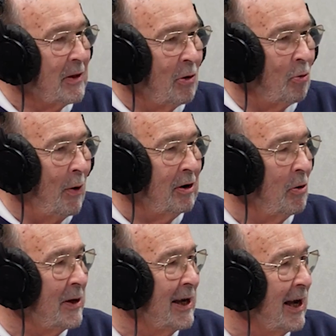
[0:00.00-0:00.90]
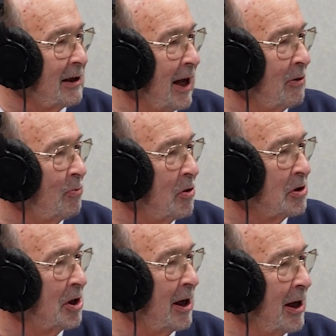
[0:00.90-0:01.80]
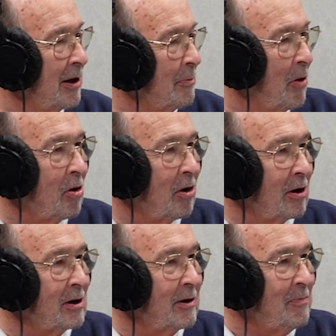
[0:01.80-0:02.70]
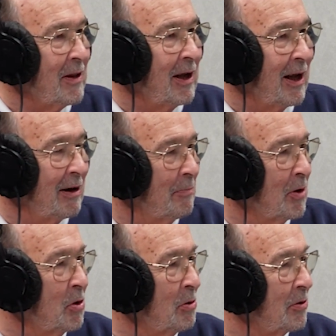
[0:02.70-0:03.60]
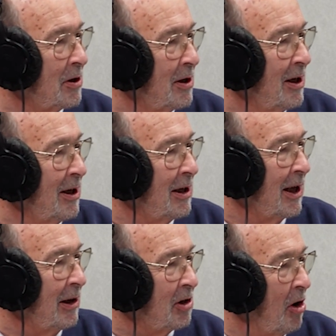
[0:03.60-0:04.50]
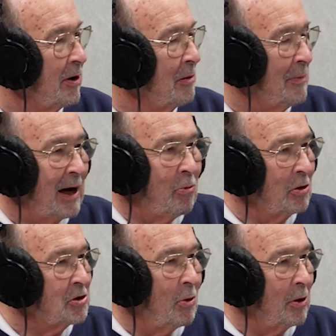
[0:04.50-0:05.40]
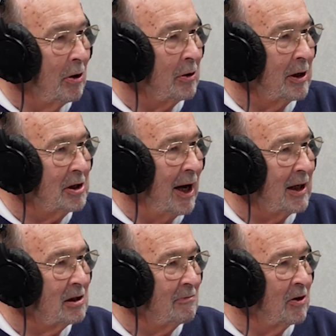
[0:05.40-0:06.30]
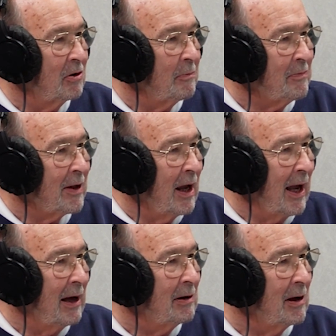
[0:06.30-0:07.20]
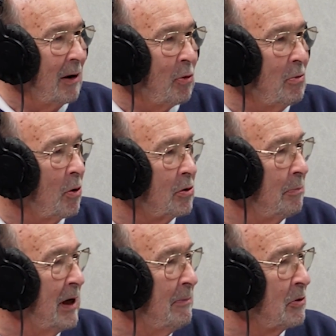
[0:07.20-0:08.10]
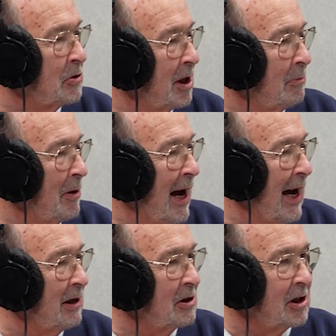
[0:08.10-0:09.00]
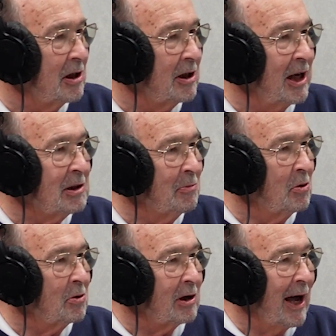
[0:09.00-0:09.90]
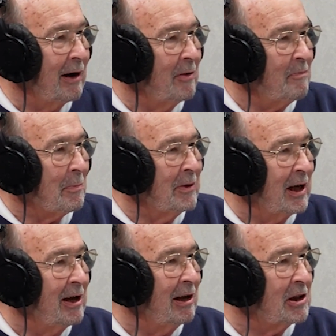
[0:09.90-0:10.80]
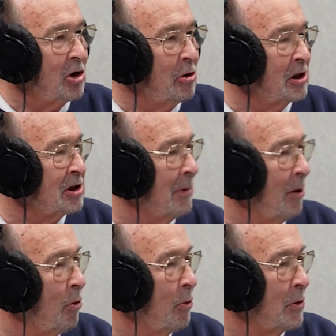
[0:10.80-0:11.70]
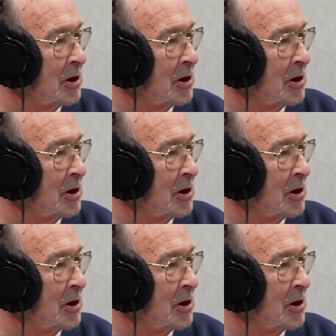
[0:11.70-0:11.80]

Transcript: "Well, why don't we act like we're sitting in a bar, in a booth." and talking about what's going on in Jacksonville. And, and we want the people sitting behind us in the next booth to kind of be curious about what we're